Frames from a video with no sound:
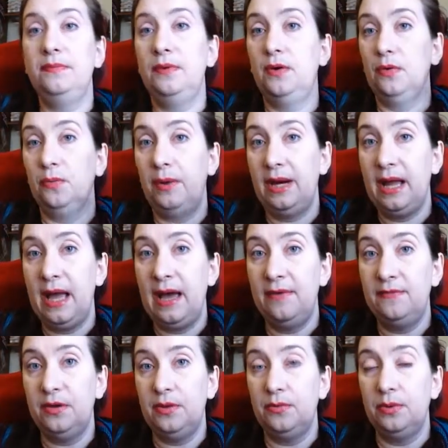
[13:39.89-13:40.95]
what
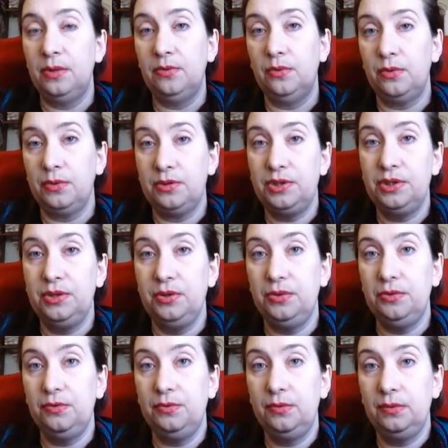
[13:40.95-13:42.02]
have you, in order
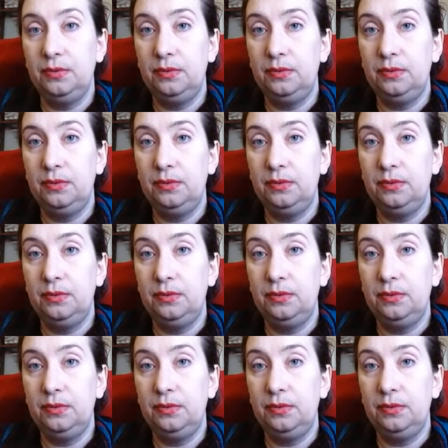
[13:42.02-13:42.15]
to